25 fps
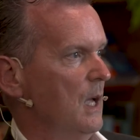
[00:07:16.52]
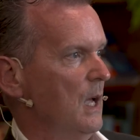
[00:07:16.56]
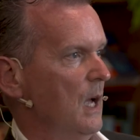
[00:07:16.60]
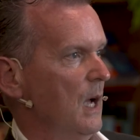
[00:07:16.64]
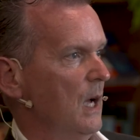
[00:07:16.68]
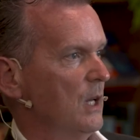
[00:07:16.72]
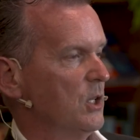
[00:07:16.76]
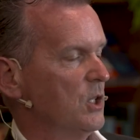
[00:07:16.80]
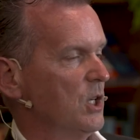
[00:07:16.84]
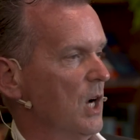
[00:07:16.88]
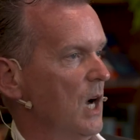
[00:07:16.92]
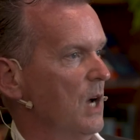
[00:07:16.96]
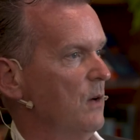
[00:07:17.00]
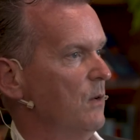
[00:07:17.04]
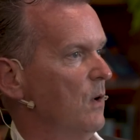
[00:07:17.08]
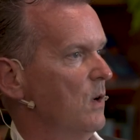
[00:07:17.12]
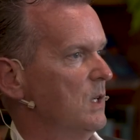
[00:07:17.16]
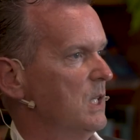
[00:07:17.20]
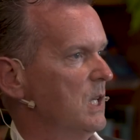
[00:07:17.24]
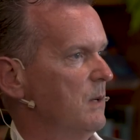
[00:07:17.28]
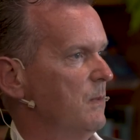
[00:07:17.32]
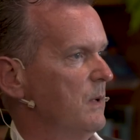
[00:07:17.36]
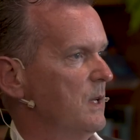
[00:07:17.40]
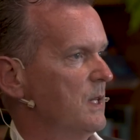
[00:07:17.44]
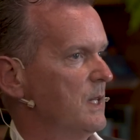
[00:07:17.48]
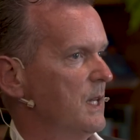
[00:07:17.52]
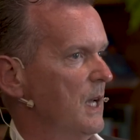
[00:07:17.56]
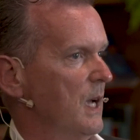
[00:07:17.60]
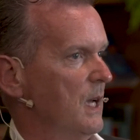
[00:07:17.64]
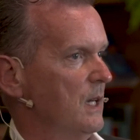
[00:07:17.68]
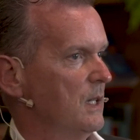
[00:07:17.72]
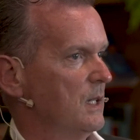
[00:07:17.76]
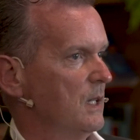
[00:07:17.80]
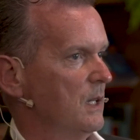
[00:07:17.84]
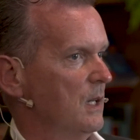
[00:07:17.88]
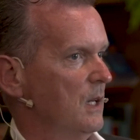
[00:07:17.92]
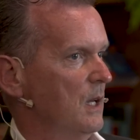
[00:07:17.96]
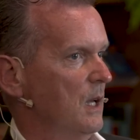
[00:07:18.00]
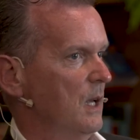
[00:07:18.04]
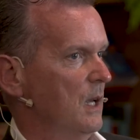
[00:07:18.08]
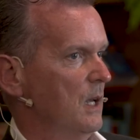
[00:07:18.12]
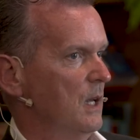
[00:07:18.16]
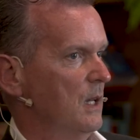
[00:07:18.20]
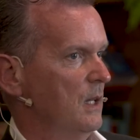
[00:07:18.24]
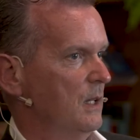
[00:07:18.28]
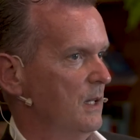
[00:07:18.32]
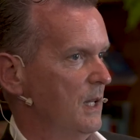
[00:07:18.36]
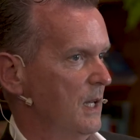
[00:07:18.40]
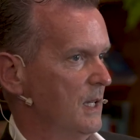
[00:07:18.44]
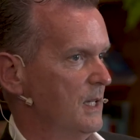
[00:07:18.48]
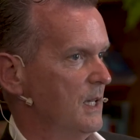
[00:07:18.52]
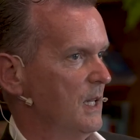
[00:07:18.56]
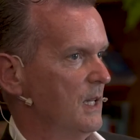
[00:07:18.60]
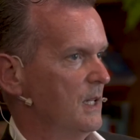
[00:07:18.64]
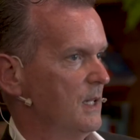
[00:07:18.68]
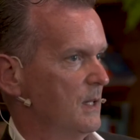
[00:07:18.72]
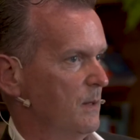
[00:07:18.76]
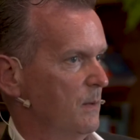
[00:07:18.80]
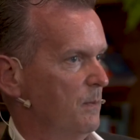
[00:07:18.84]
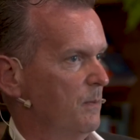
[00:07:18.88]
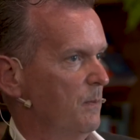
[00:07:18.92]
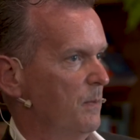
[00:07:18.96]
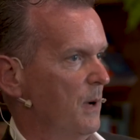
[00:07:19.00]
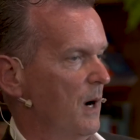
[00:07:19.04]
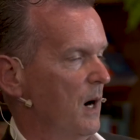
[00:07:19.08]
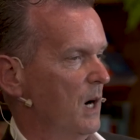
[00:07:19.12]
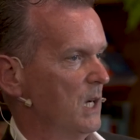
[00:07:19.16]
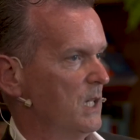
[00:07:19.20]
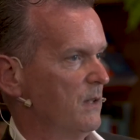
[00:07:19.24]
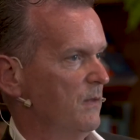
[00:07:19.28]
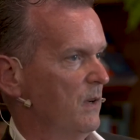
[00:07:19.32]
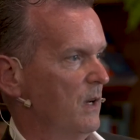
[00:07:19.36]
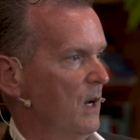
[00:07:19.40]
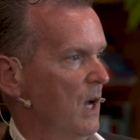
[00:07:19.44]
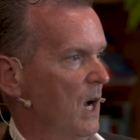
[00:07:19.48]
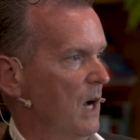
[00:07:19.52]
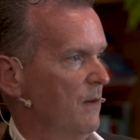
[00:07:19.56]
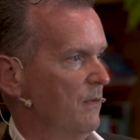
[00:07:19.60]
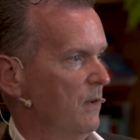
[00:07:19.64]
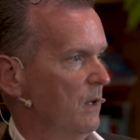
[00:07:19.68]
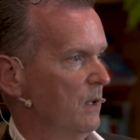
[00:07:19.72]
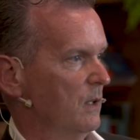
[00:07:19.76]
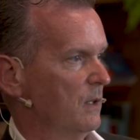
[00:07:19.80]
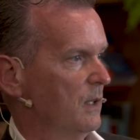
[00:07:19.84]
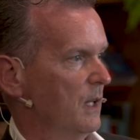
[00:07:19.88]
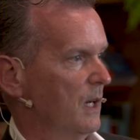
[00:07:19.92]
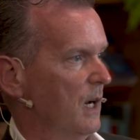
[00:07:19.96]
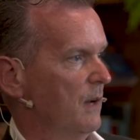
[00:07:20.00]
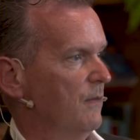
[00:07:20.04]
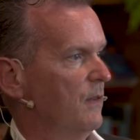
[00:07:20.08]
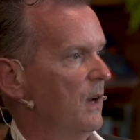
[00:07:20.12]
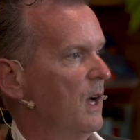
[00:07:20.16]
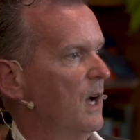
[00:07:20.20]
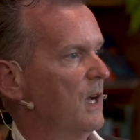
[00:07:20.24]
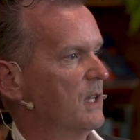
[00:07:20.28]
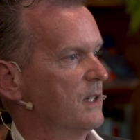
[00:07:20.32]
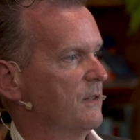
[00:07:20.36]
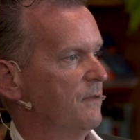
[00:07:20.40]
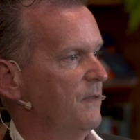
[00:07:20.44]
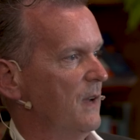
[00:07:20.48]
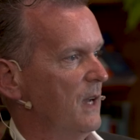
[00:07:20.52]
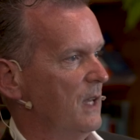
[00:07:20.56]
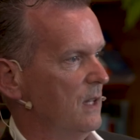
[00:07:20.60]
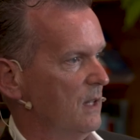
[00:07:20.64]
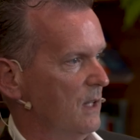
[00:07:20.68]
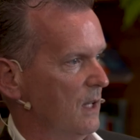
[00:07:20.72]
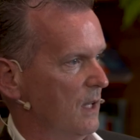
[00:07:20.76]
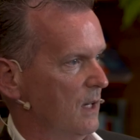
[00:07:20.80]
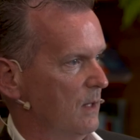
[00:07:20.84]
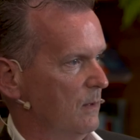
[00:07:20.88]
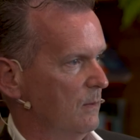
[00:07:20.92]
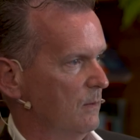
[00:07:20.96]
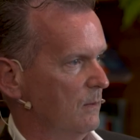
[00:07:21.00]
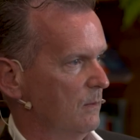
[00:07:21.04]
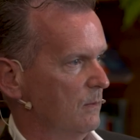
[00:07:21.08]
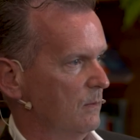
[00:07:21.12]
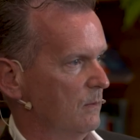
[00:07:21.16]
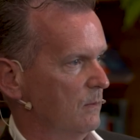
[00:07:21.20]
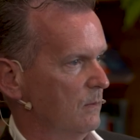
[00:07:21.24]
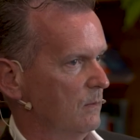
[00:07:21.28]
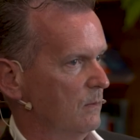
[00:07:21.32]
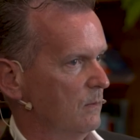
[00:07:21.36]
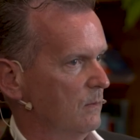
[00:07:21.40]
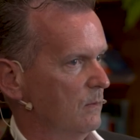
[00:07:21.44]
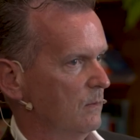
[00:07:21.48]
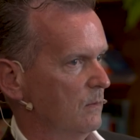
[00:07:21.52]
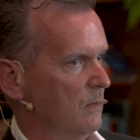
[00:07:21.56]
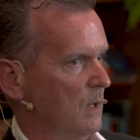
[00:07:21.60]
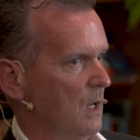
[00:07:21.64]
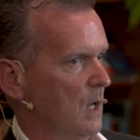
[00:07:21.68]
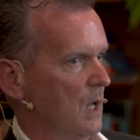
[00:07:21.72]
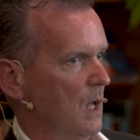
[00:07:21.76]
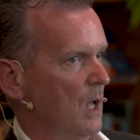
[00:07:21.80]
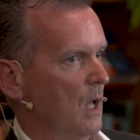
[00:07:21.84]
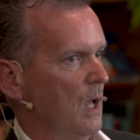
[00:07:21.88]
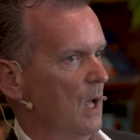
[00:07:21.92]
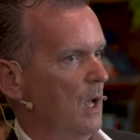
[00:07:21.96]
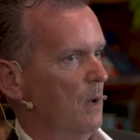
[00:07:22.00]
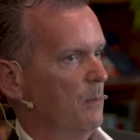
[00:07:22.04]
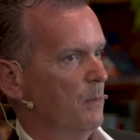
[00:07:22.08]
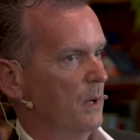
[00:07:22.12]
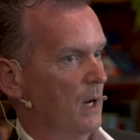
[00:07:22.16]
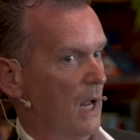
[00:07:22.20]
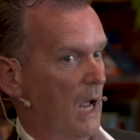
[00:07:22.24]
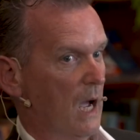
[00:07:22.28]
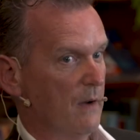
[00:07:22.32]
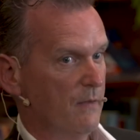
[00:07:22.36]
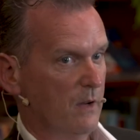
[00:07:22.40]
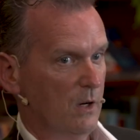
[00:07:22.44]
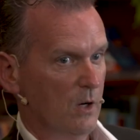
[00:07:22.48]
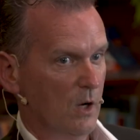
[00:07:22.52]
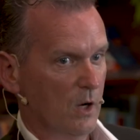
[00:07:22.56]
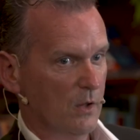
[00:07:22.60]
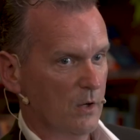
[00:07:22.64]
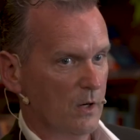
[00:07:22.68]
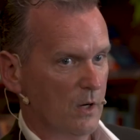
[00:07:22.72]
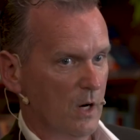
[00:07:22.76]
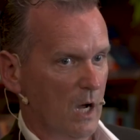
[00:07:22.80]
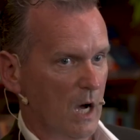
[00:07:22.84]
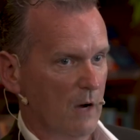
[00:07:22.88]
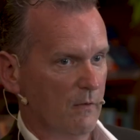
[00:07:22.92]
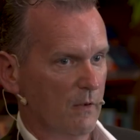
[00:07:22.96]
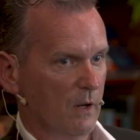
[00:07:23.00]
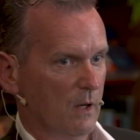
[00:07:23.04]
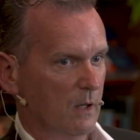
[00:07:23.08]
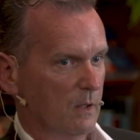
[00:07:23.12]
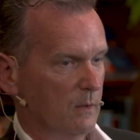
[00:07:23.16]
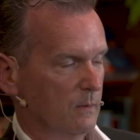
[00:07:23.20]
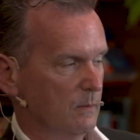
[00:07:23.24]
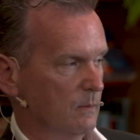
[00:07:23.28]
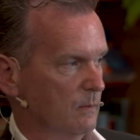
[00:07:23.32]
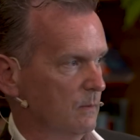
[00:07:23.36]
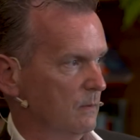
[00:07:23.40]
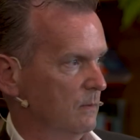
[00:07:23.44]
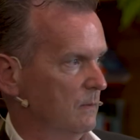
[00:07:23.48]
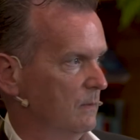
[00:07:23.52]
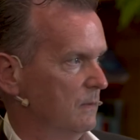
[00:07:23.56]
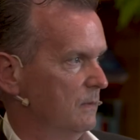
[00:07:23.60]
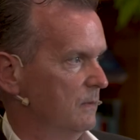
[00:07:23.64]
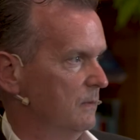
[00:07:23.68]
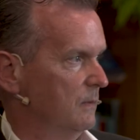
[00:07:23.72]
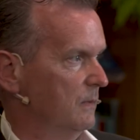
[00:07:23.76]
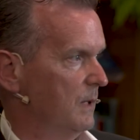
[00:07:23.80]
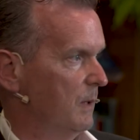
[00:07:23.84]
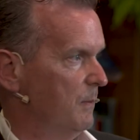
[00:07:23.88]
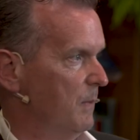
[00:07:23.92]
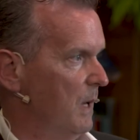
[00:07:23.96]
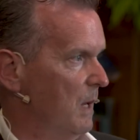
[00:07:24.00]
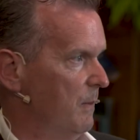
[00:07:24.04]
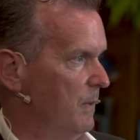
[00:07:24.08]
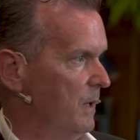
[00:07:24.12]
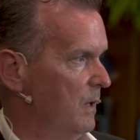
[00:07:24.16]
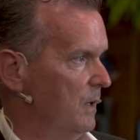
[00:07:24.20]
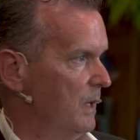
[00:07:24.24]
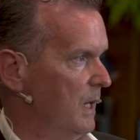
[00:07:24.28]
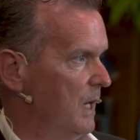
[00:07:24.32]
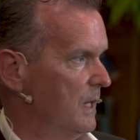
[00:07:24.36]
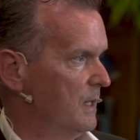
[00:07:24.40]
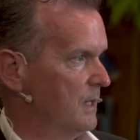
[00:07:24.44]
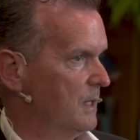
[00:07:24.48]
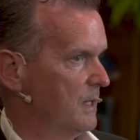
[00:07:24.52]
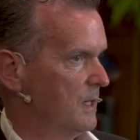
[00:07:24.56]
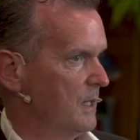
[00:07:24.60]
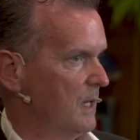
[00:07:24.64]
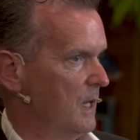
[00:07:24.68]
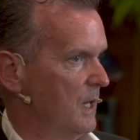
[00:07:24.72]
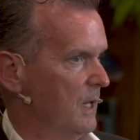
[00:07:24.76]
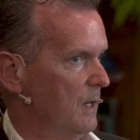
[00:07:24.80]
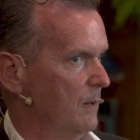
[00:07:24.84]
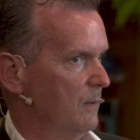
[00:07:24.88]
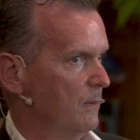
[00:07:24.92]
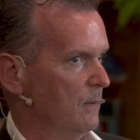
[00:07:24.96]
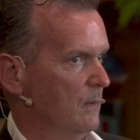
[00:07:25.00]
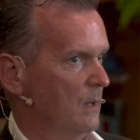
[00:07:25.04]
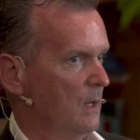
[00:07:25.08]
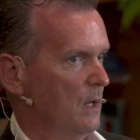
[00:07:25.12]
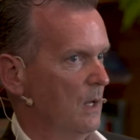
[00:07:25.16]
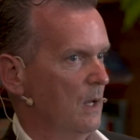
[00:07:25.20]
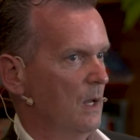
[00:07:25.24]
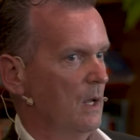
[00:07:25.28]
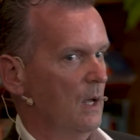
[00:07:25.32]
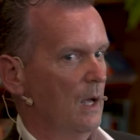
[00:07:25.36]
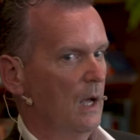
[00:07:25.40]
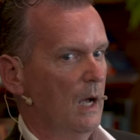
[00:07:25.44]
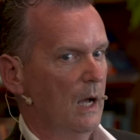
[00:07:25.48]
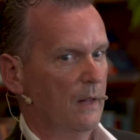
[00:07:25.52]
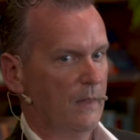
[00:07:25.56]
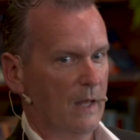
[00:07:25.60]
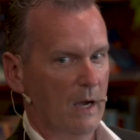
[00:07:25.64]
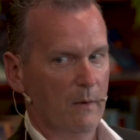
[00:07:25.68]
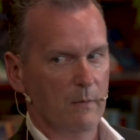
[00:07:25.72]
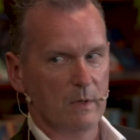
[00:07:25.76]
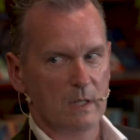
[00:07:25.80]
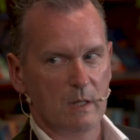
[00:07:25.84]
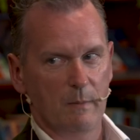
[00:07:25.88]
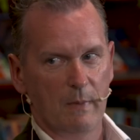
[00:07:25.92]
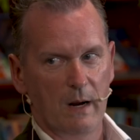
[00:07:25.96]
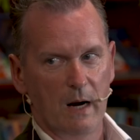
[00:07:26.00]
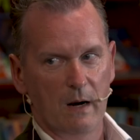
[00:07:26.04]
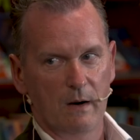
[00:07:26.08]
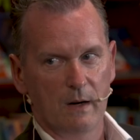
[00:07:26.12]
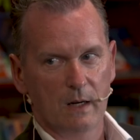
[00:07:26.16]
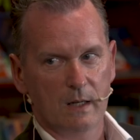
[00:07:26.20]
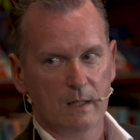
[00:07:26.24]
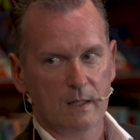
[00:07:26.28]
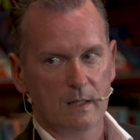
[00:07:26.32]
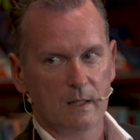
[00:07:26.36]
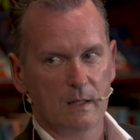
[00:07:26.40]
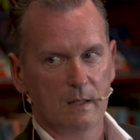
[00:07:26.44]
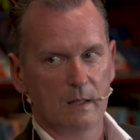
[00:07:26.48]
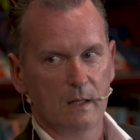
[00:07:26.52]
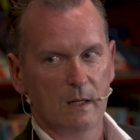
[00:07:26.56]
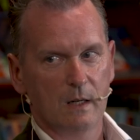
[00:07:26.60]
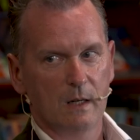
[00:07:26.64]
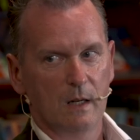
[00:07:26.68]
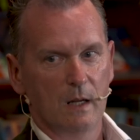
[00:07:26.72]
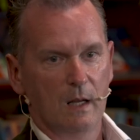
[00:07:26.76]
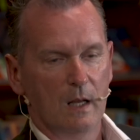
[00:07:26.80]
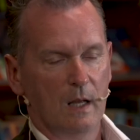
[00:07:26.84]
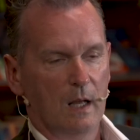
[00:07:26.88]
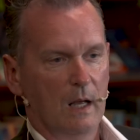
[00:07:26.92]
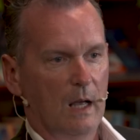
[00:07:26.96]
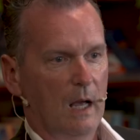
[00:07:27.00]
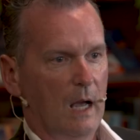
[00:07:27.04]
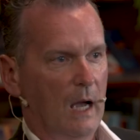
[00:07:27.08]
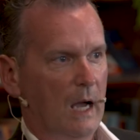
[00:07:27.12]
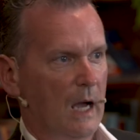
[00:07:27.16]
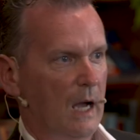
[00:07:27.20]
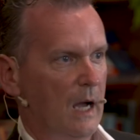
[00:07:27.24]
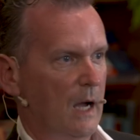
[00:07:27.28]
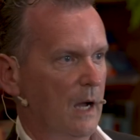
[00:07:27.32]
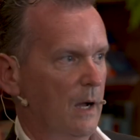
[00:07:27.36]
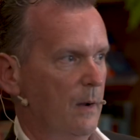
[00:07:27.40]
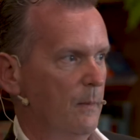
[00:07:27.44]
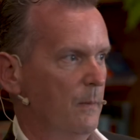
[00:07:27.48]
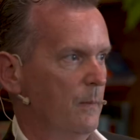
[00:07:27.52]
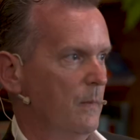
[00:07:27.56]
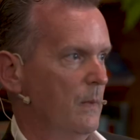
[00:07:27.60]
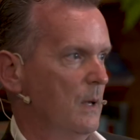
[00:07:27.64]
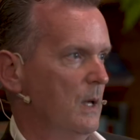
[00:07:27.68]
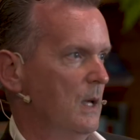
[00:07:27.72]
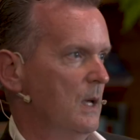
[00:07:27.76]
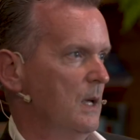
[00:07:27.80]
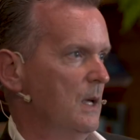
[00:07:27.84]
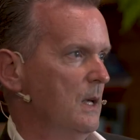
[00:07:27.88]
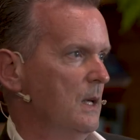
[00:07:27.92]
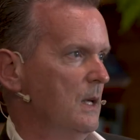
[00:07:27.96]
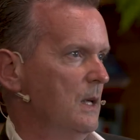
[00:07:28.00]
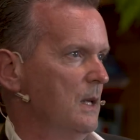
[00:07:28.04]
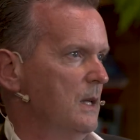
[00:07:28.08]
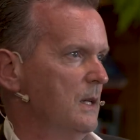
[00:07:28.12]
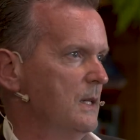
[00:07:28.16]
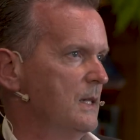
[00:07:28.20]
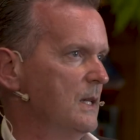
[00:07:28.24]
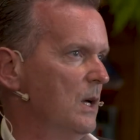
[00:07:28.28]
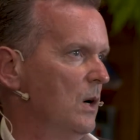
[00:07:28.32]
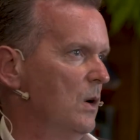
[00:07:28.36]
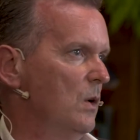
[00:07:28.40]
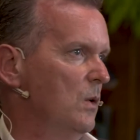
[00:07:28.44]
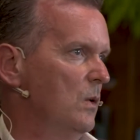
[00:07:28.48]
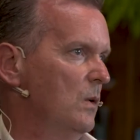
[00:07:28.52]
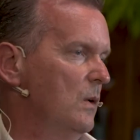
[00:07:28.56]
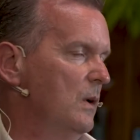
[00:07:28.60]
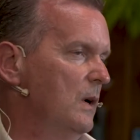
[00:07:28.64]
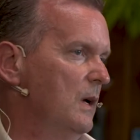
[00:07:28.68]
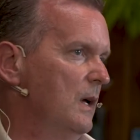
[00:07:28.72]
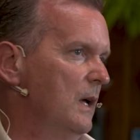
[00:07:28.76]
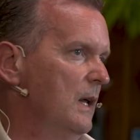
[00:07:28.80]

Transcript: And John wrote to him and said, this is part of a novel that I've lost faith in. But I have another novel that maybe you'd like to see, and that was The Barracks. Um, so,